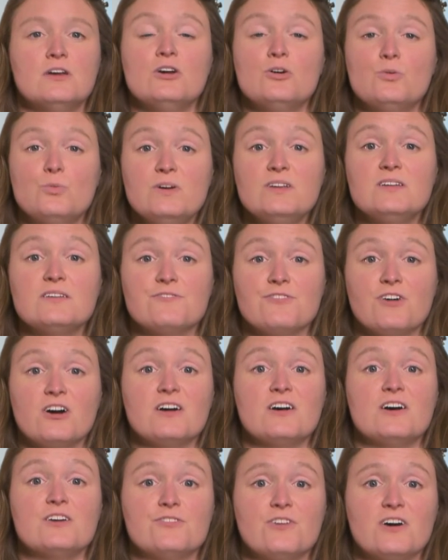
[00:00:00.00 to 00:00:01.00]
We'd
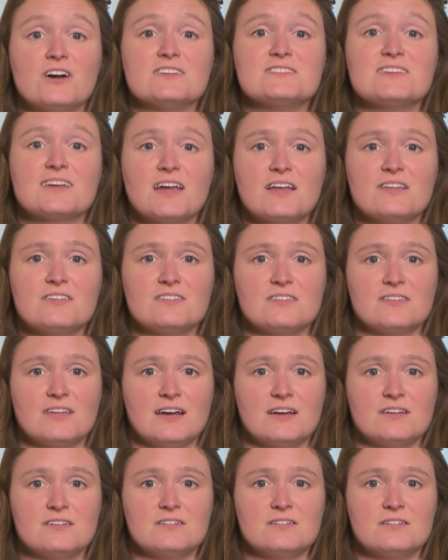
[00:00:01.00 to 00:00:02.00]
advise against
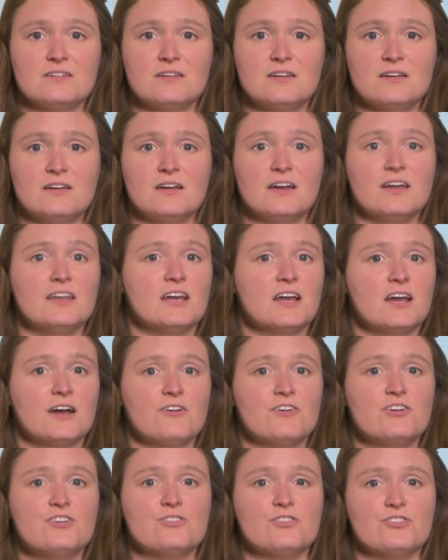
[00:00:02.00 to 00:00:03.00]
that and
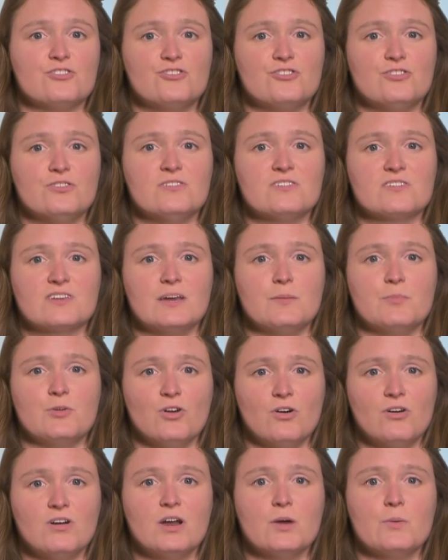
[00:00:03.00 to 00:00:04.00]
encourage that students keep an
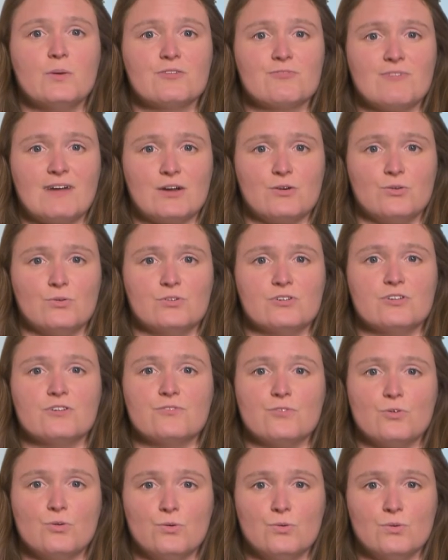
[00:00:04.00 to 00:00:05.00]
ongoing record of
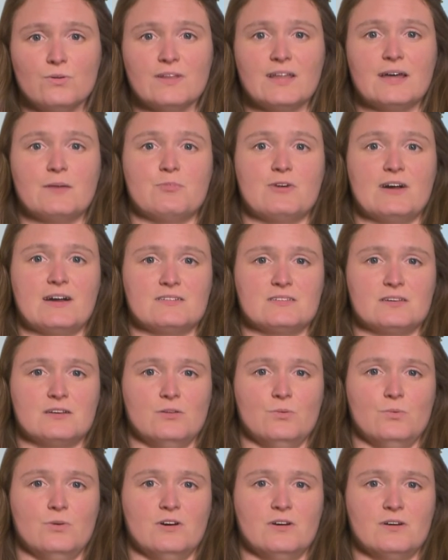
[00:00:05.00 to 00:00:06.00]
all their practical
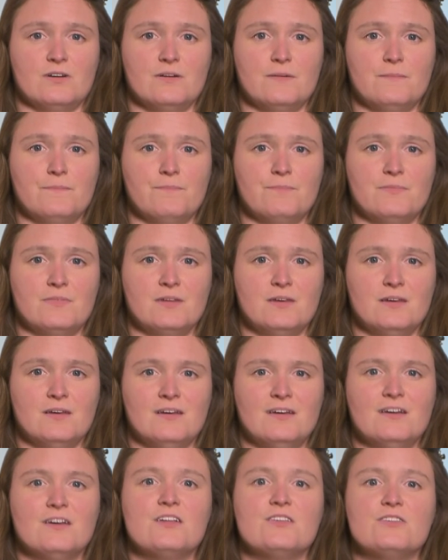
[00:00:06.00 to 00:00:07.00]
work.
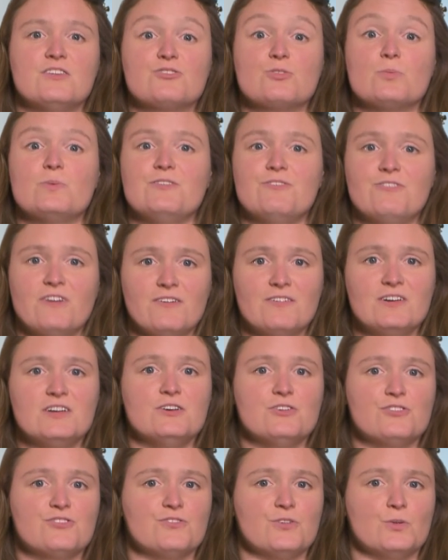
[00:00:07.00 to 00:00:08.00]
This will be very
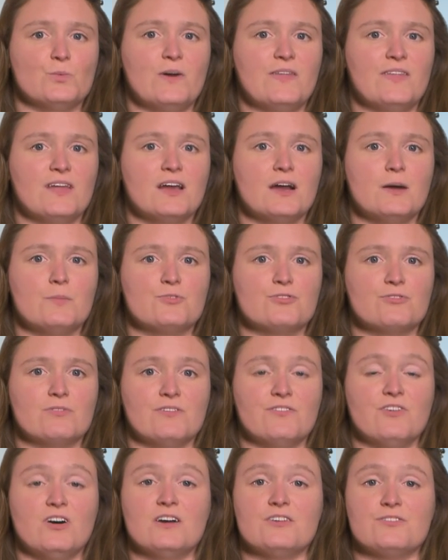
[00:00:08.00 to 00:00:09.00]
useful when they come to
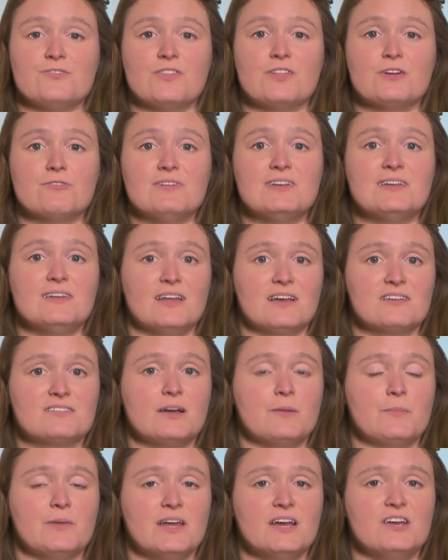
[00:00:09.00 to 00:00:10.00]
revise for their written
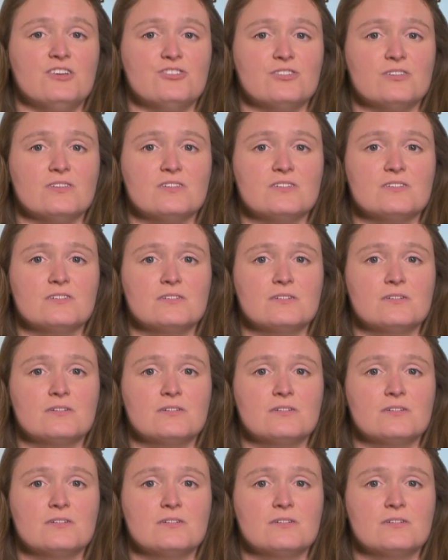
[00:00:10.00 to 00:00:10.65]
examinations.